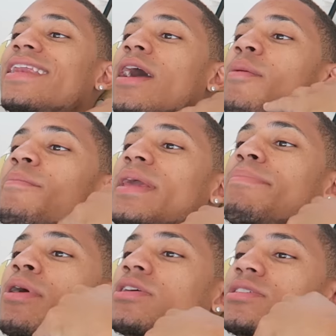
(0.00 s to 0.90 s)
Now, me
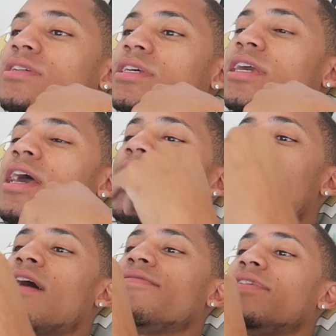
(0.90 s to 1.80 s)
personally,
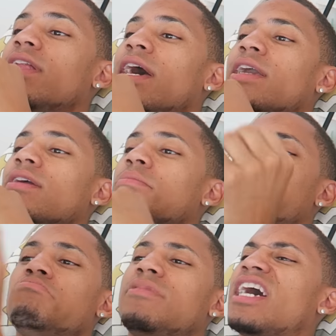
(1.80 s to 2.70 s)
I feel like
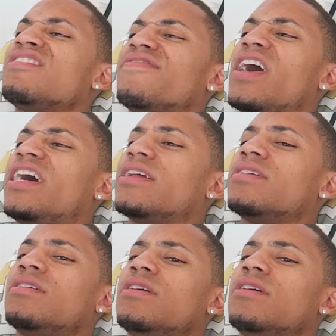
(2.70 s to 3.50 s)
that's fine.